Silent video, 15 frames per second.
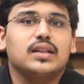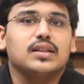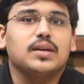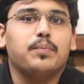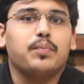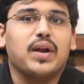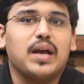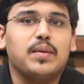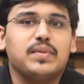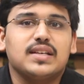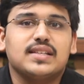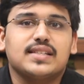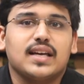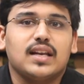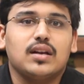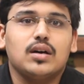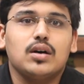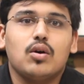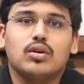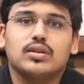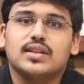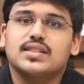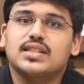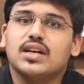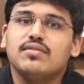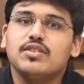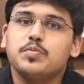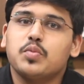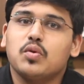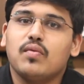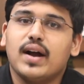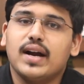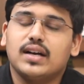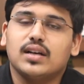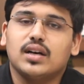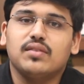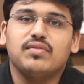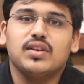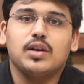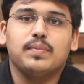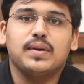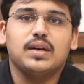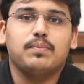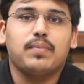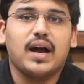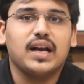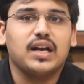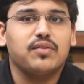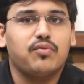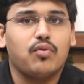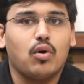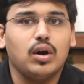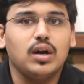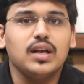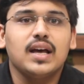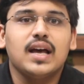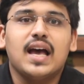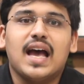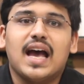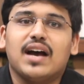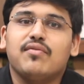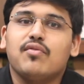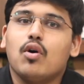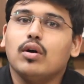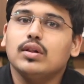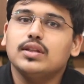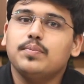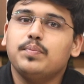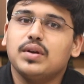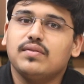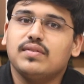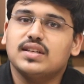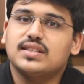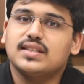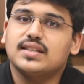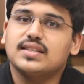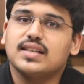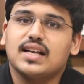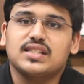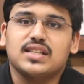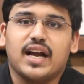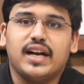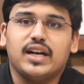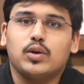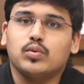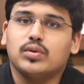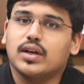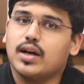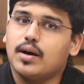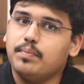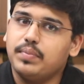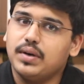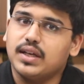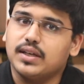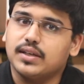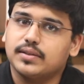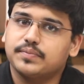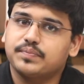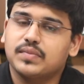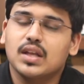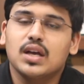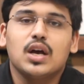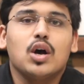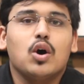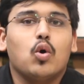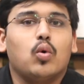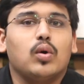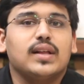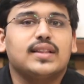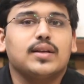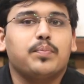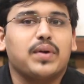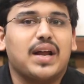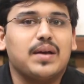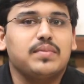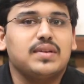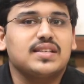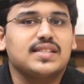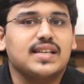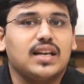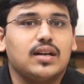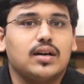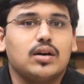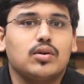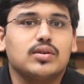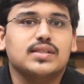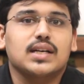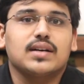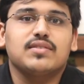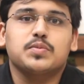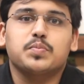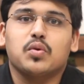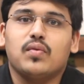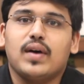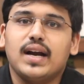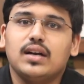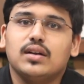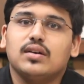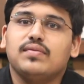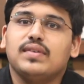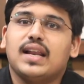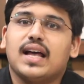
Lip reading: The primary seller or the service provider will be by default have all the privileges assigned to the company. Only the primary seller or service provider will